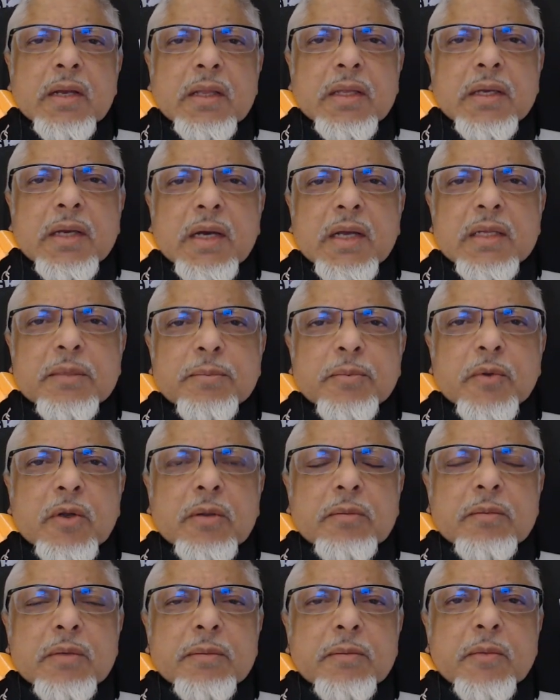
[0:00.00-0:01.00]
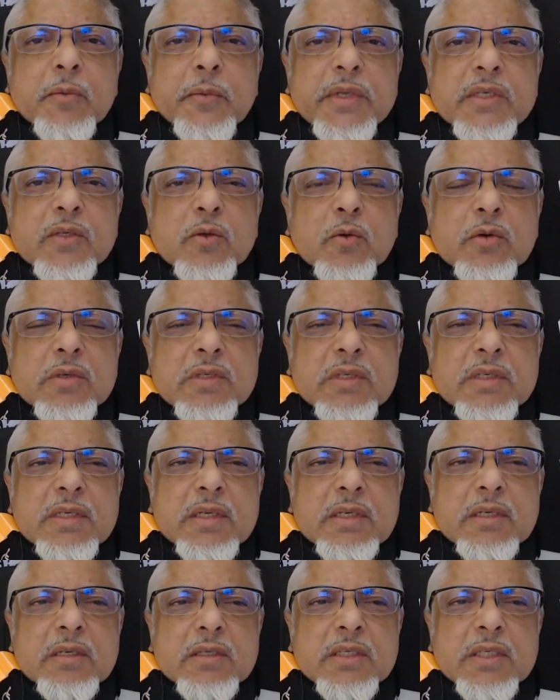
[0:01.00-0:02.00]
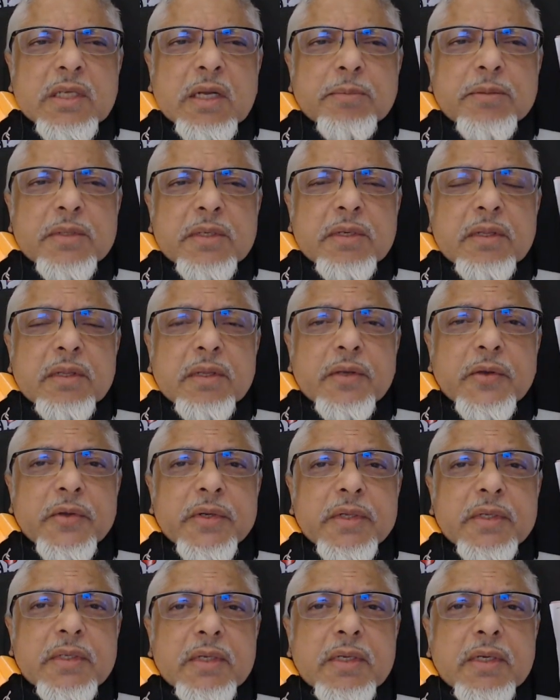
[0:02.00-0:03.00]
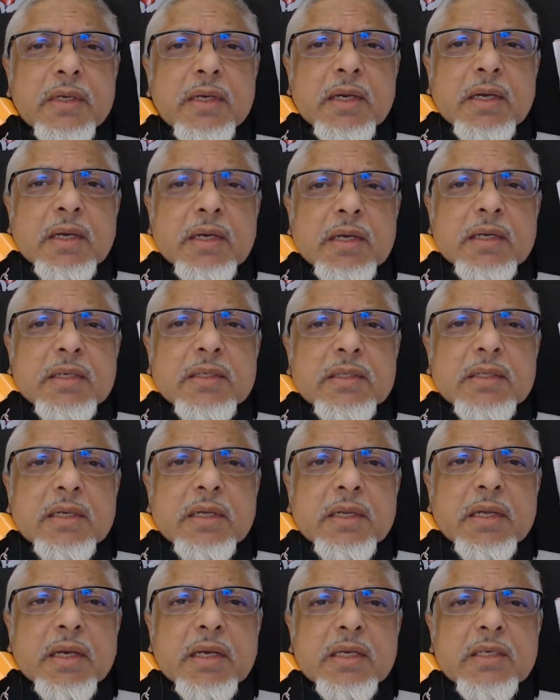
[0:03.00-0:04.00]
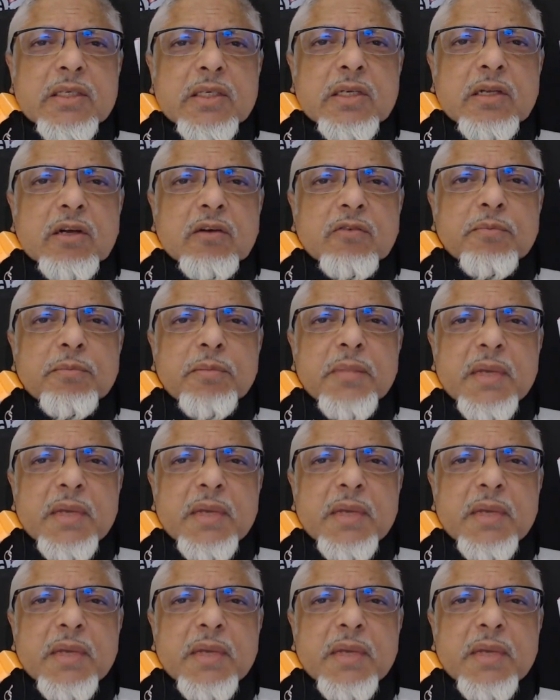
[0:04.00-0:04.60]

The other problem which causes a disruption in the unity is the creation of